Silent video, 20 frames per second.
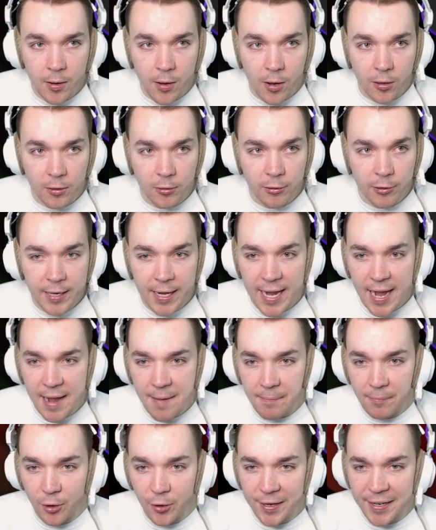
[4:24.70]
Oh, look at
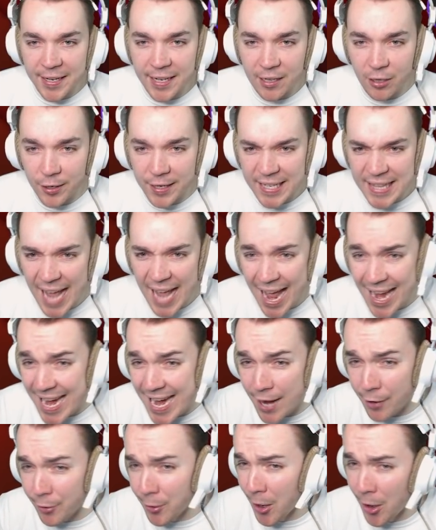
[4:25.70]
him. Look at that
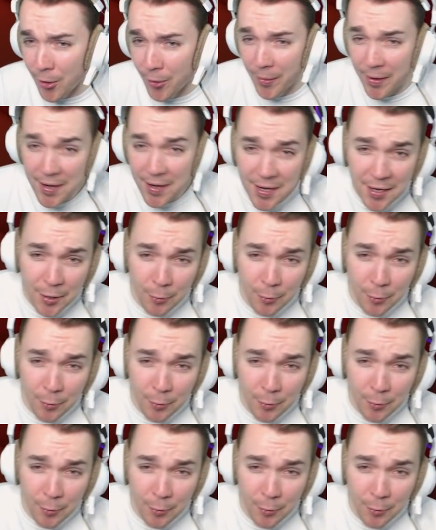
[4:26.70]
hero.